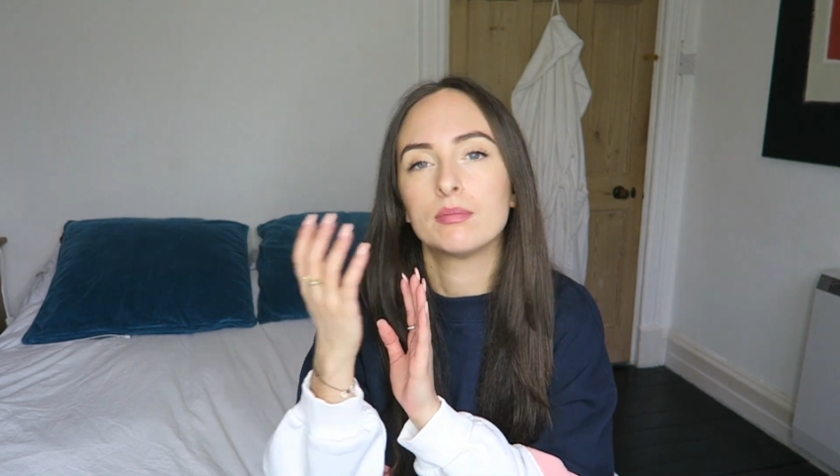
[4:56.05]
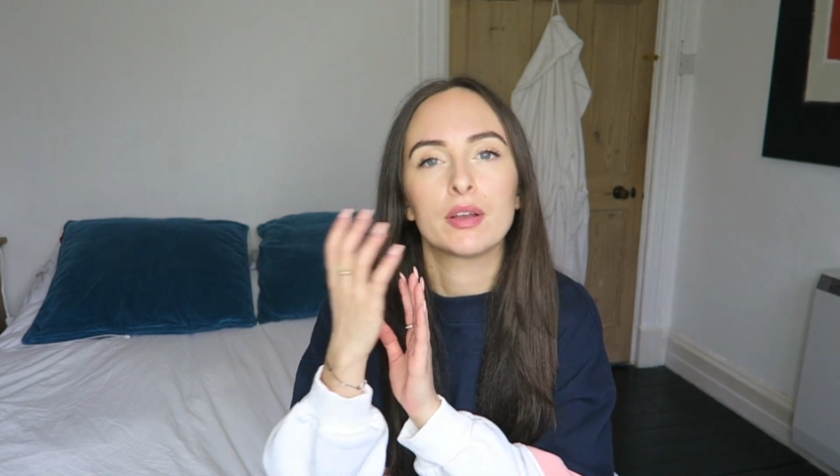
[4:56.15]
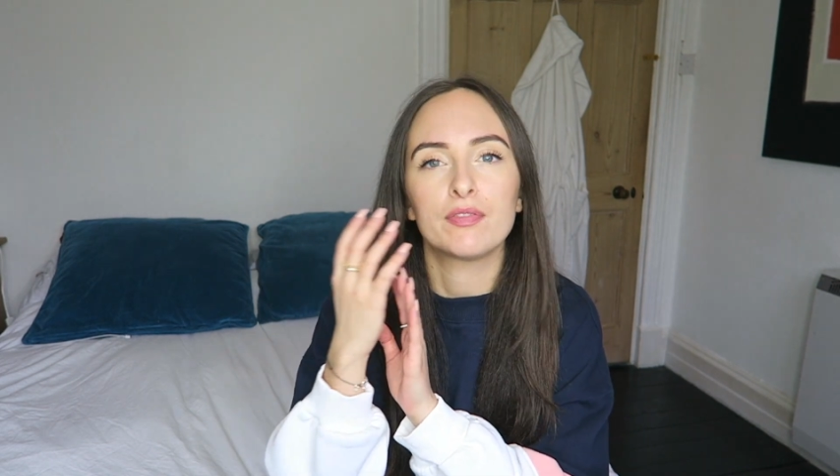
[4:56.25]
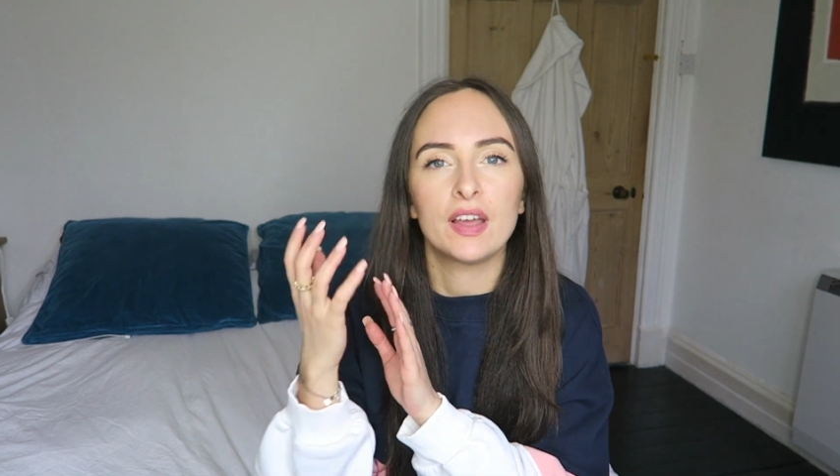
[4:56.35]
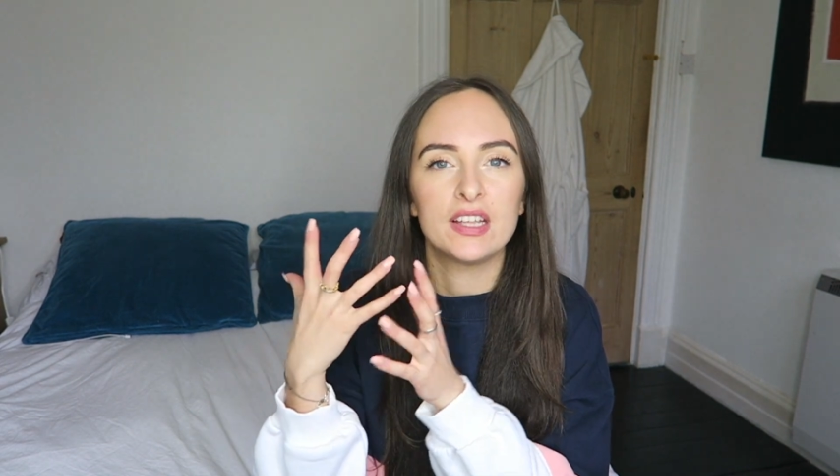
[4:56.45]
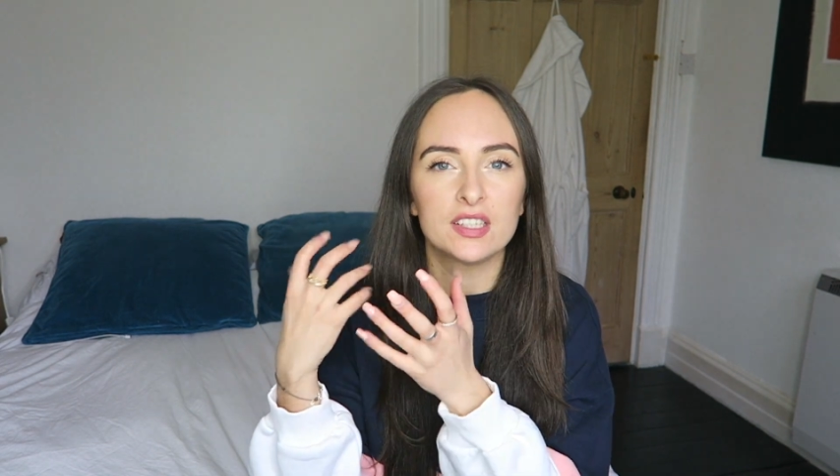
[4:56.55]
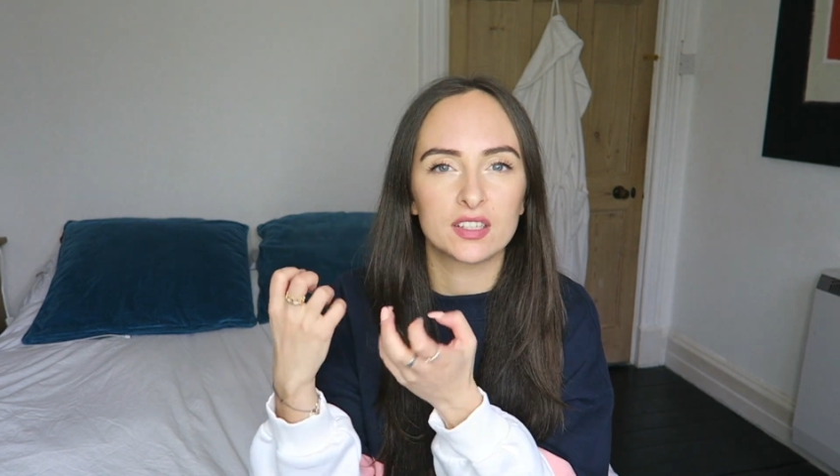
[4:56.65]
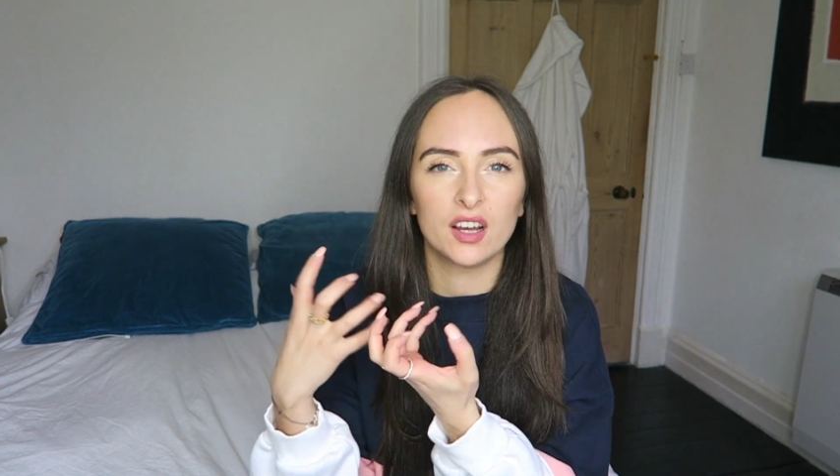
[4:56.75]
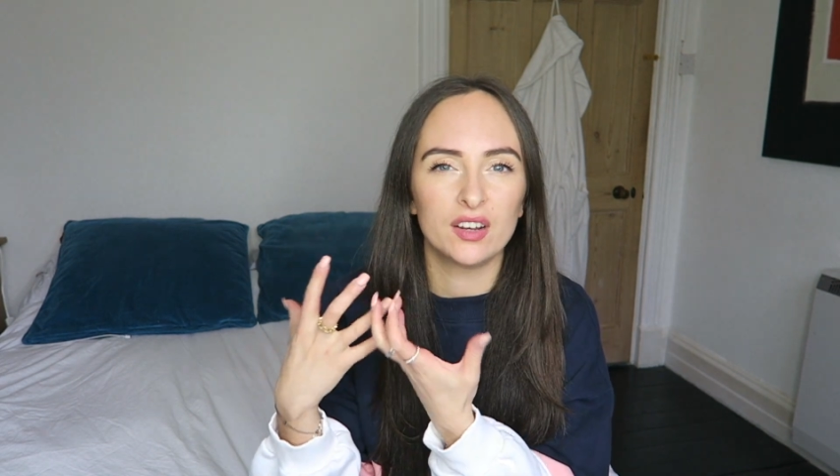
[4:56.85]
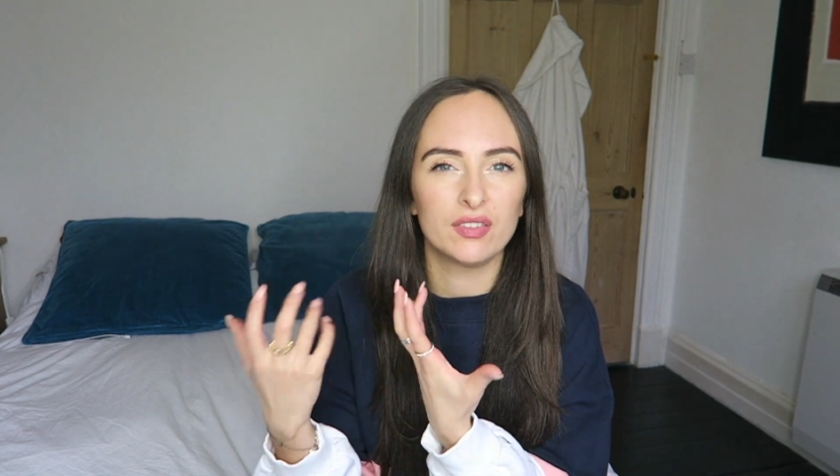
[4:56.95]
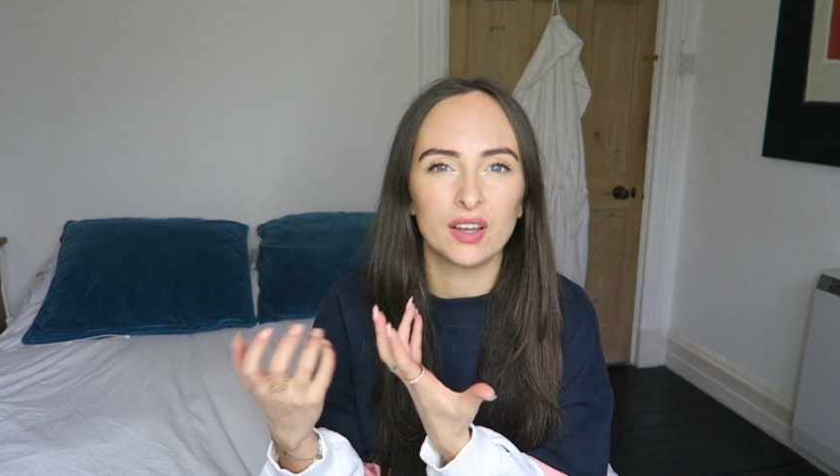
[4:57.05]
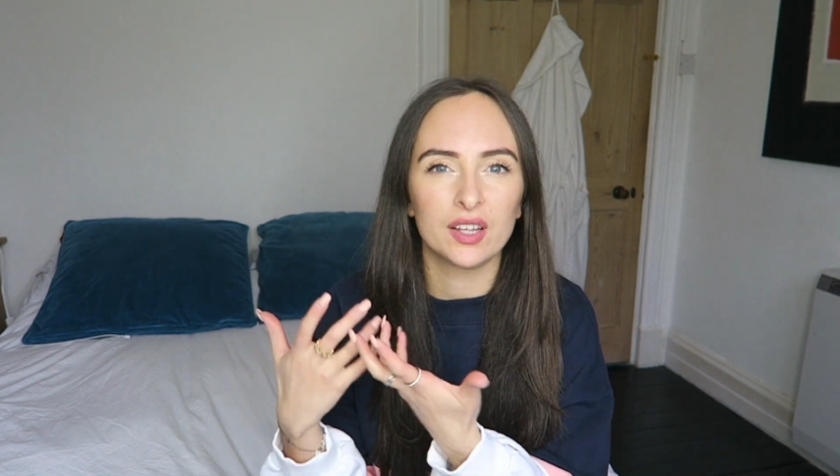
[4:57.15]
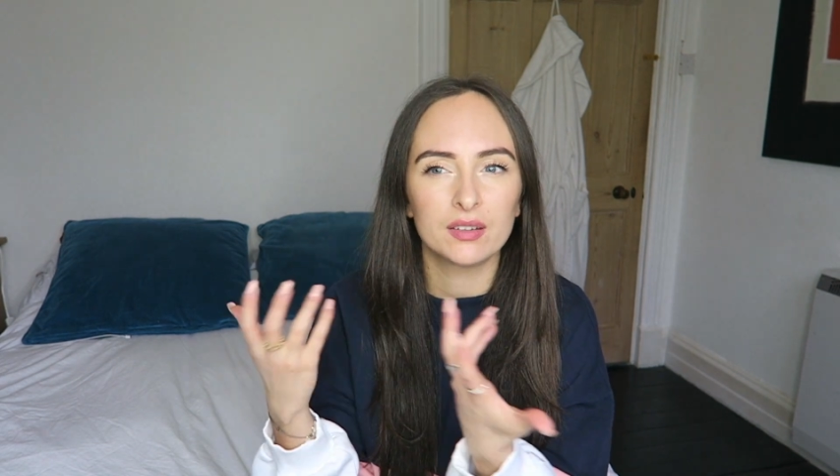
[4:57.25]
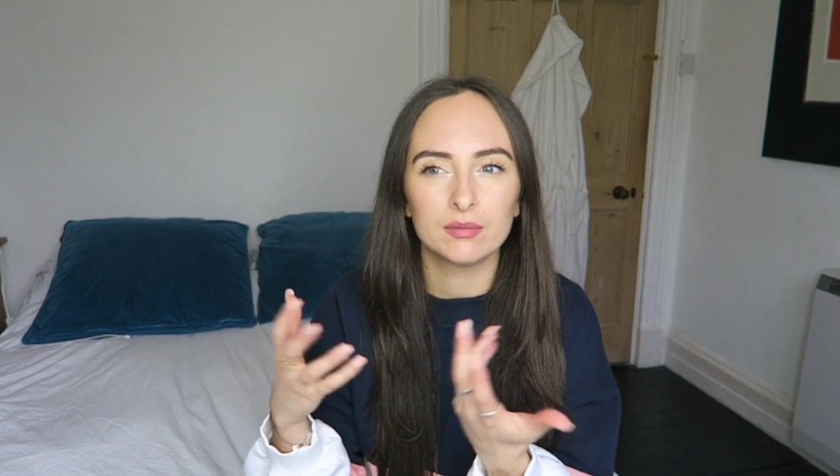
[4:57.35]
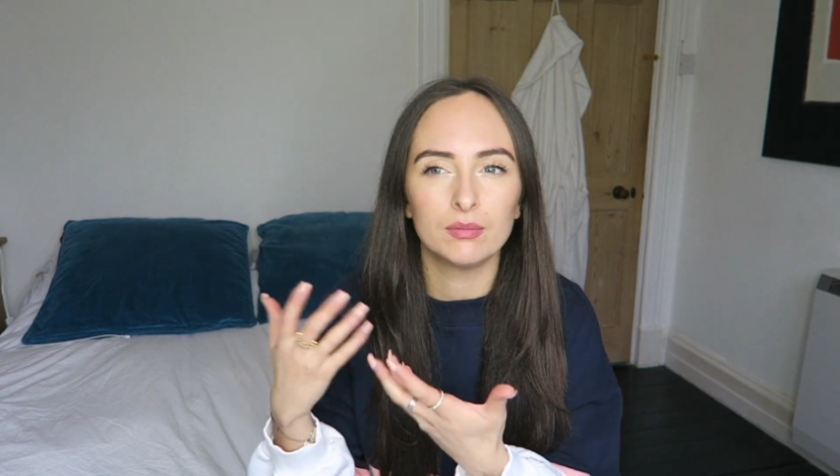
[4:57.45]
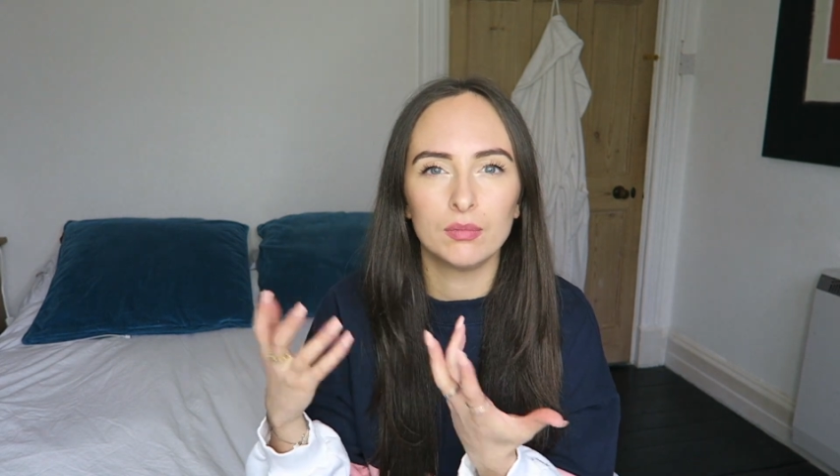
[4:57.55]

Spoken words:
my face is kind of like